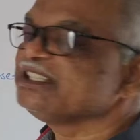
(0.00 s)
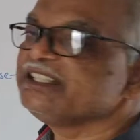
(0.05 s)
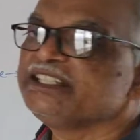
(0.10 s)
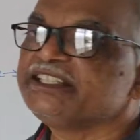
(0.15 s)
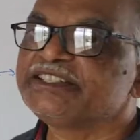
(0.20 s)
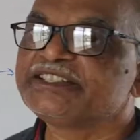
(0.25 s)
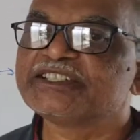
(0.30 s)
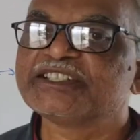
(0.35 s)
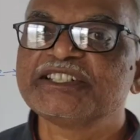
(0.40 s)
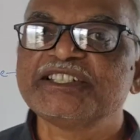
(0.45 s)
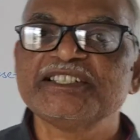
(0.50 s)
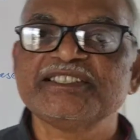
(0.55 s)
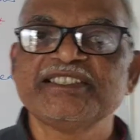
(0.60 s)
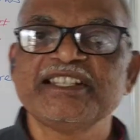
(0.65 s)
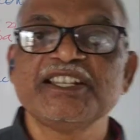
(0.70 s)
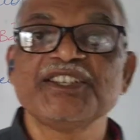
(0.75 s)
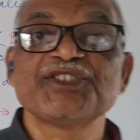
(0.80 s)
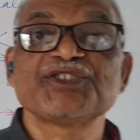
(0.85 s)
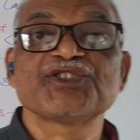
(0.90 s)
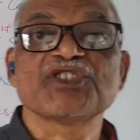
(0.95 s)

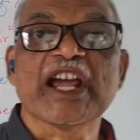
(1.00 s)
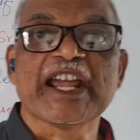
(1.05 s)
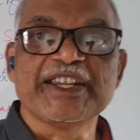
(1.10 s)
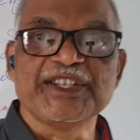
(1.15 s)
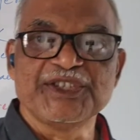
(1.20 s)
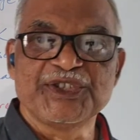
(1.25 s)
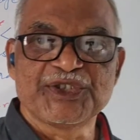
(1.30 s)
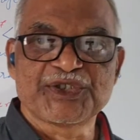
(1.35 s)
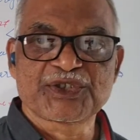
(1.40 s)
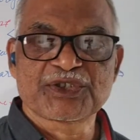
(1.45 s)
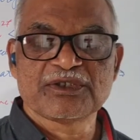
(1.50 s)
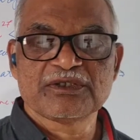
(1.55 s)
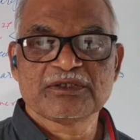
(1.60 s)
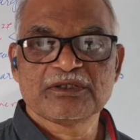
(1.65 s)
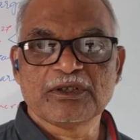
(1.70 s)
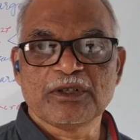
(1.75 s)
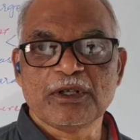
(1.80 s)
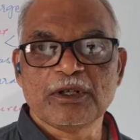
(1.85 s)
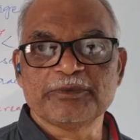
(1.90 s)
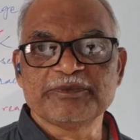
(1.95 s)
increasing size
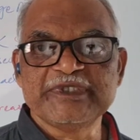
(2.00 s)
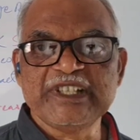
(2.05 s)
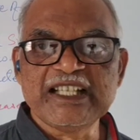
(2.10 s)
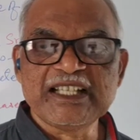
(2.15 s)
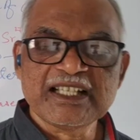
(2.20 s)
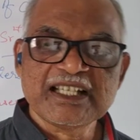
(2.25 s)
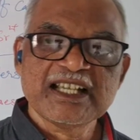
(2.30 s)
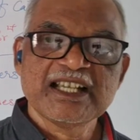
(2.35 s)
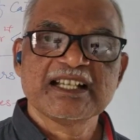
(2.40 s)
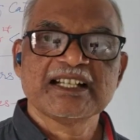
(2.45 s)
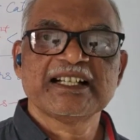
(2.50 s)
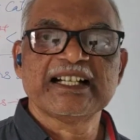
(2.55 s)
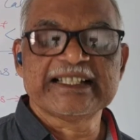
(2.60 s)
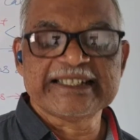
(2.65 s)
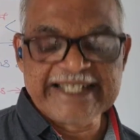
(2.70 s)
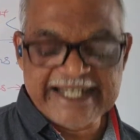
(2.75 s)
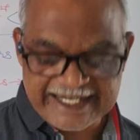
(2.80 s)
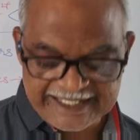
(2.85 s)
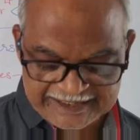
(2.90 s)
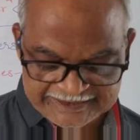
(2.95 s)
of the cation.